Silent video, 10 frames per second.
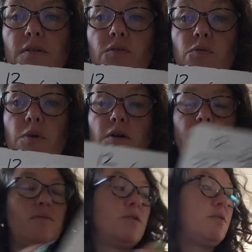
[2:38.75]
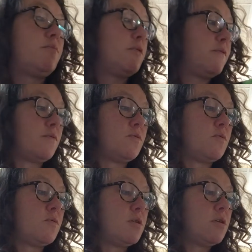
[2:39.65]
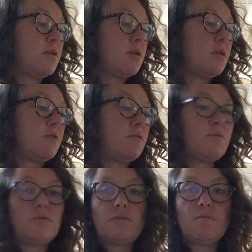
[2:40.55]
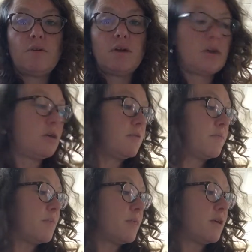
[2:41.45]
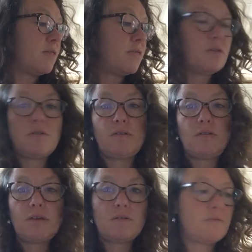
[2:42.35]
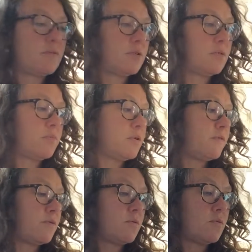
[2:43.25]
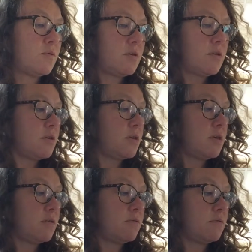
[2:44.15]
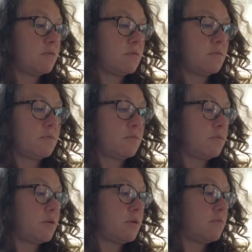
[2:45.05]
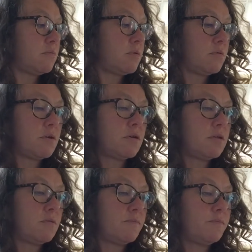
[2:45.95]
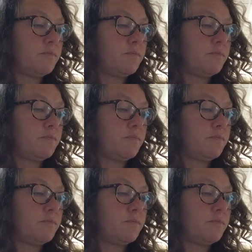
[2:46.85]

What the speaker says: So 12 divided by 4 equals 3, and 36 divided by 4 equals 9.